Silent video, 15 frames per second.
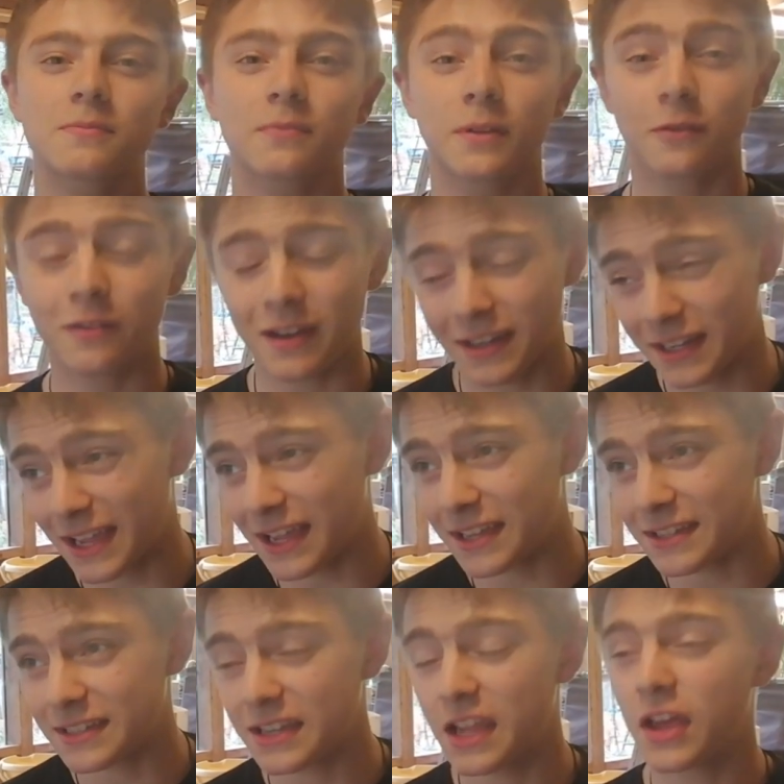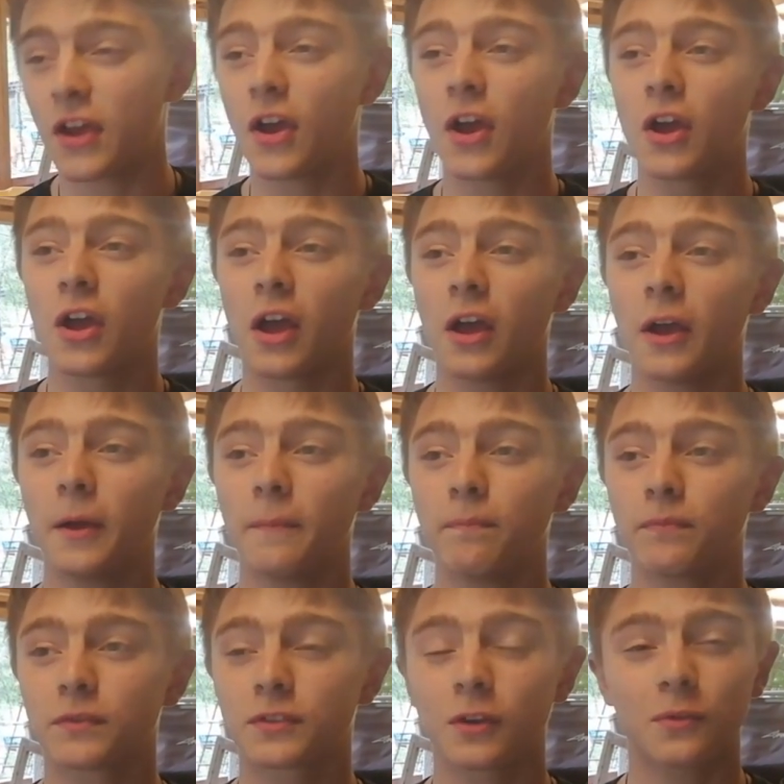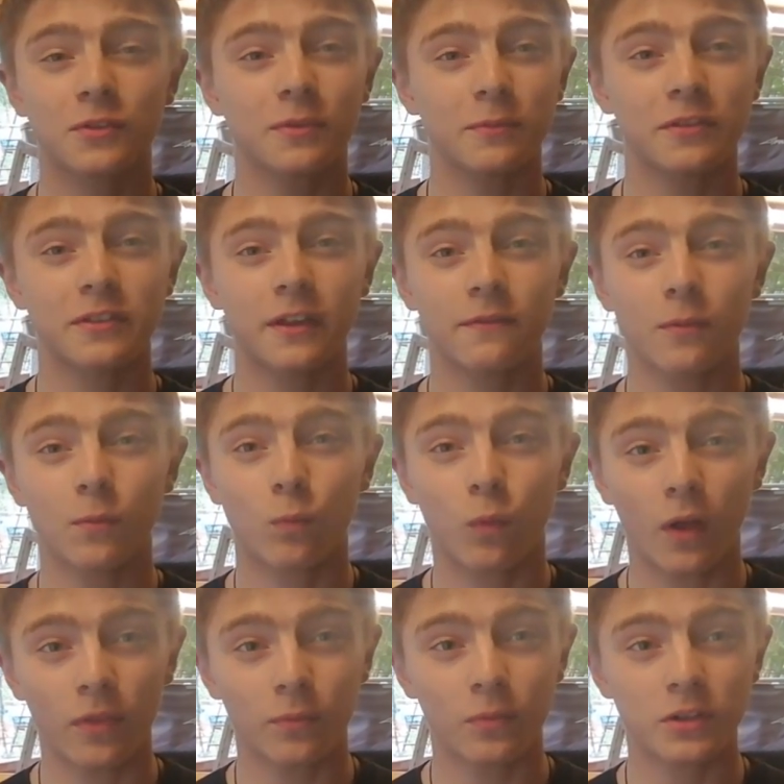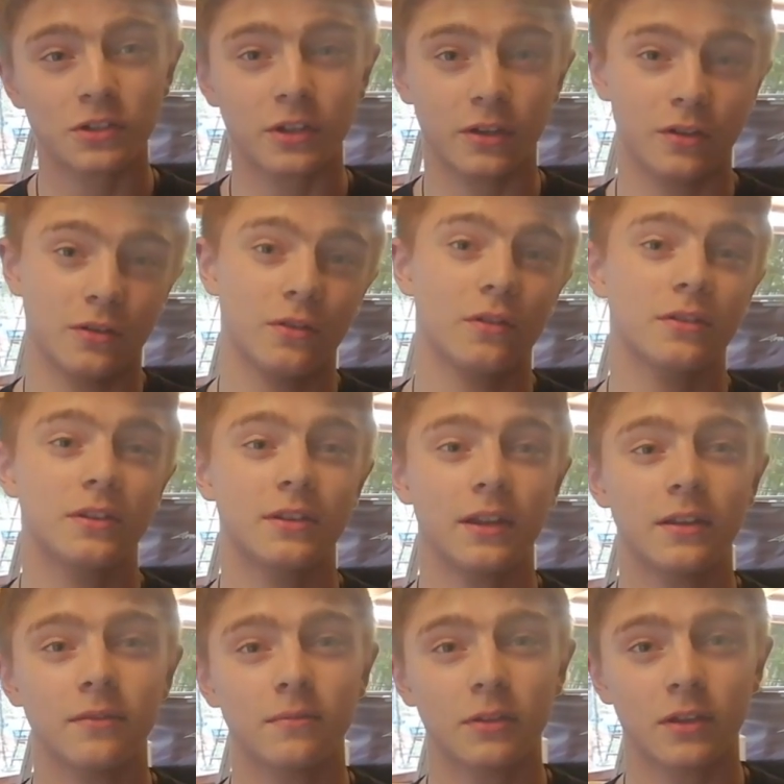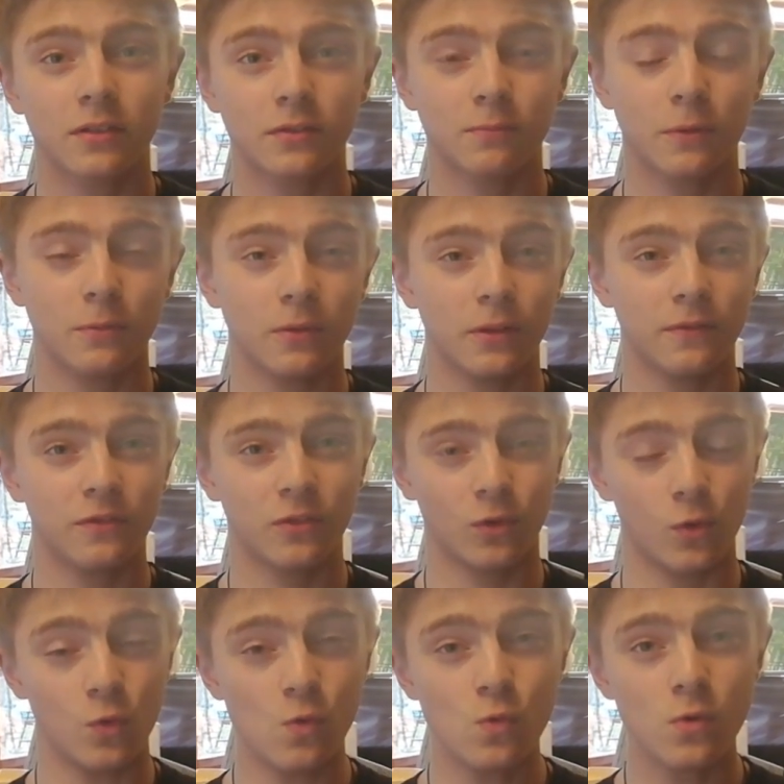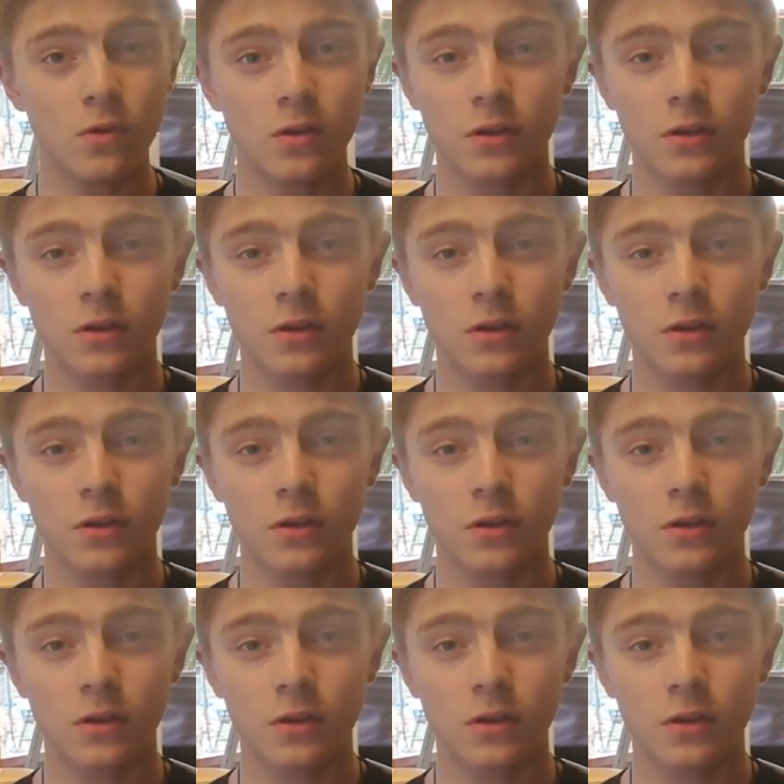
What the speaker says: My granny has sold some of my stuff, and one which I could not attend because probably of school.